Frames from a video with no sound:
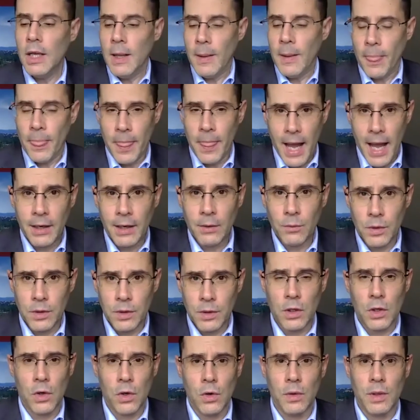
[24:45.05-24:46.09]
not with the
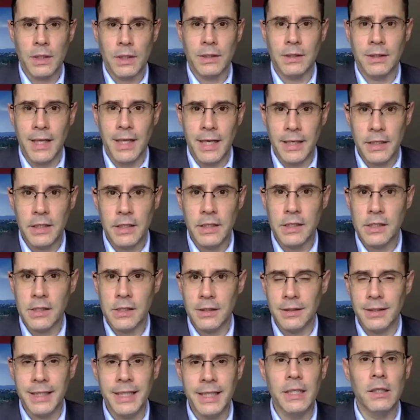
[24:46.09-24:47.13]
current Leninist
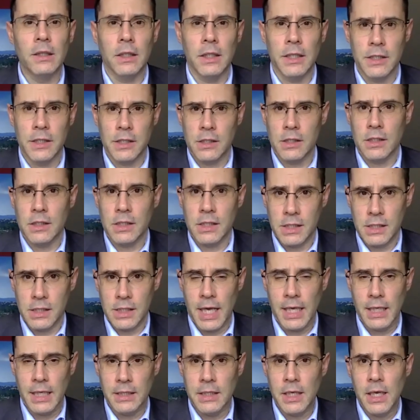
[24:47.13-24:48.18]
legalist
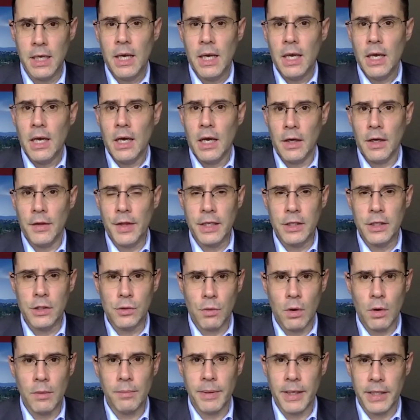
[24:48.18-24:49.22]
state that is
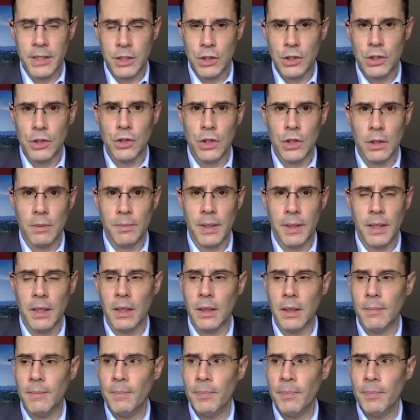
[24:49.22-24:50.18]
run by Xi Jinping.